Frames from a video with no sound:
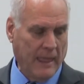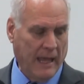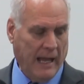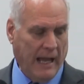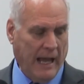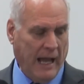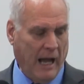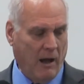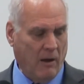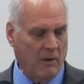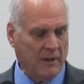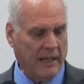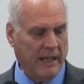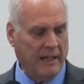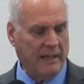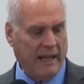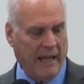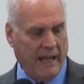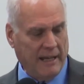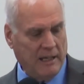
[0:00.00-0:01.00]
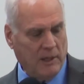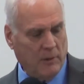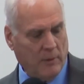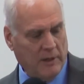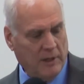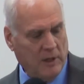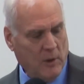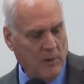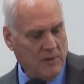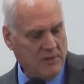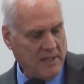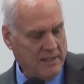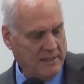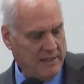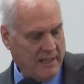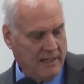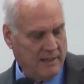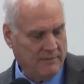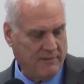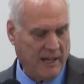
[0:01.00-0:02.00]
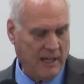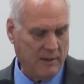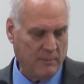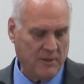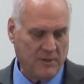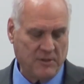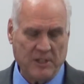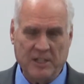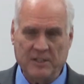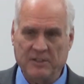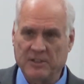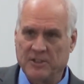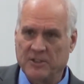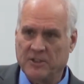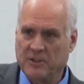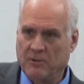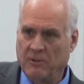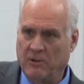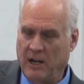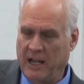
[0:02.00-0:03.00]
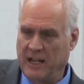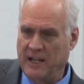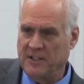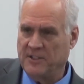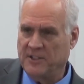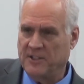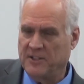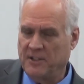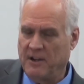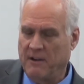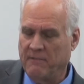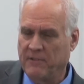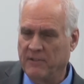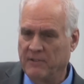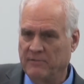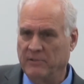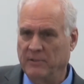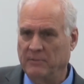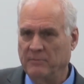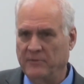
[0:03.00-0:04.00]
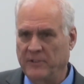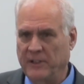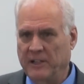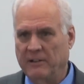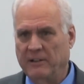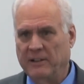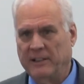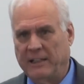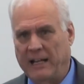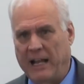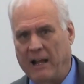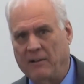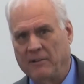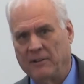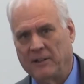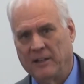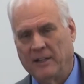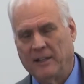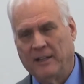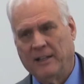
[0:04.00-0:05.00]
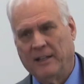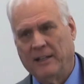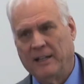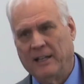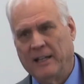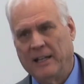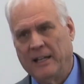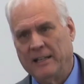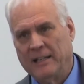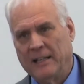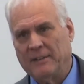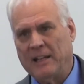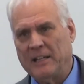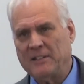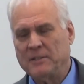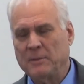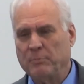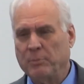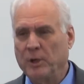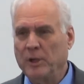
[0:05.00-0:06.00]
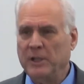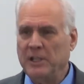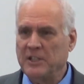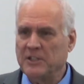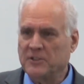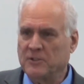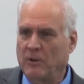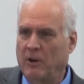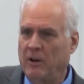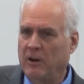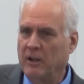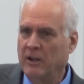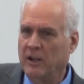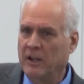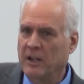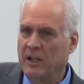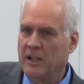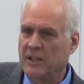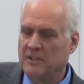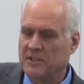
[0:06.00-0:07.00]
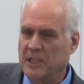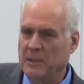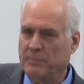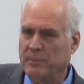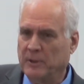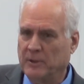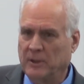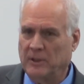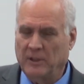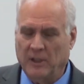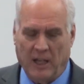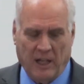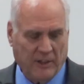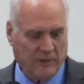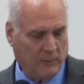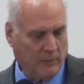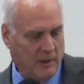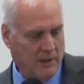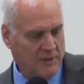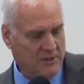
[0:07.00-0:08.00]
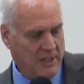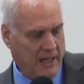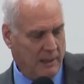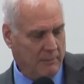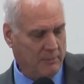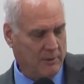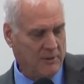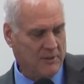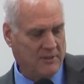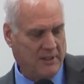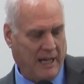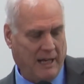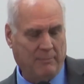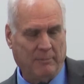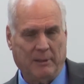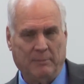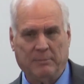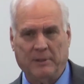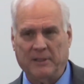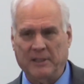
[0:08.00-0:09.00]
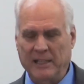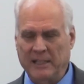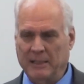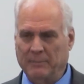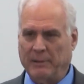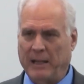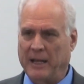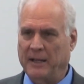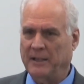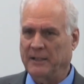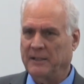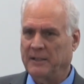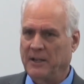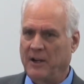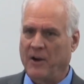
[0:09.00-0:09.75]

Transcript: How can anyone who is identified with Jesus Christ suffer from fear and doubt? Now, that's a pretty strong, typical Oswald Chambers statement, but think about it.